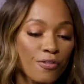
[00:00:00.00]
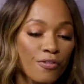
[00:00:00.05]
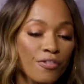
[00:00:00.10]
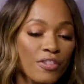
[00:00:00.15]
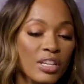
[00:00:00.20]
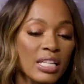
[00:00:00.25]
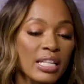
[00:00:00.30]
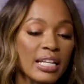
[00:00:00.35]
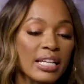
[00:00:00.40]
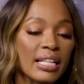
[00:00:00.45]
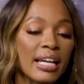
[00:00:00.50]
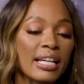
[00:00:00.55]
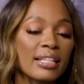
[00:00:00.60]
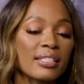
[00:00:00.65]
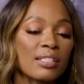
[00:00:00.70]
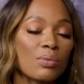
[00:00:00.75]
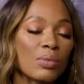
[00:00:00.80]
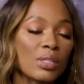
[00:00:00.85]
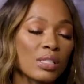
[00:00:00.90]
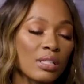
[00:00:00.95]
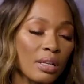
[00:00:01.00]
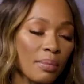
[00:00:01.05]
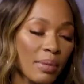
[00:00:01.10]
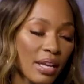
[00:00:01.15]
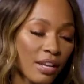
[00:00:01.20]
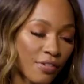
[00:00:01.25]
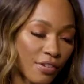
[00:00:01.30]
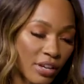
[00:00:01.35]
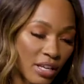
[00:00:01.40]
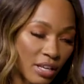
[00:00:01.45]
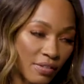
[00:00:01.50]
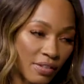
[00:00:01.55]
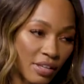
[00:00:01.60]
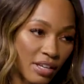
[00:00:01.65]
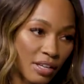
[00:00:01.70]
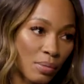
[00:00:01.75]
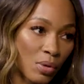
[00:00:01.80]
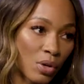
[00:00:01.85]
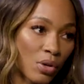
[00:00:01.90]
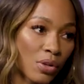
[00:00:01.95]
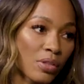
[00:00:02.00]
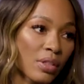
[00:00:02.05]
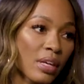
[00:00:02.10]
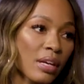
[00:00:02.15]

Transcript: feeling like someone's going to make fun of them or mm-hmm.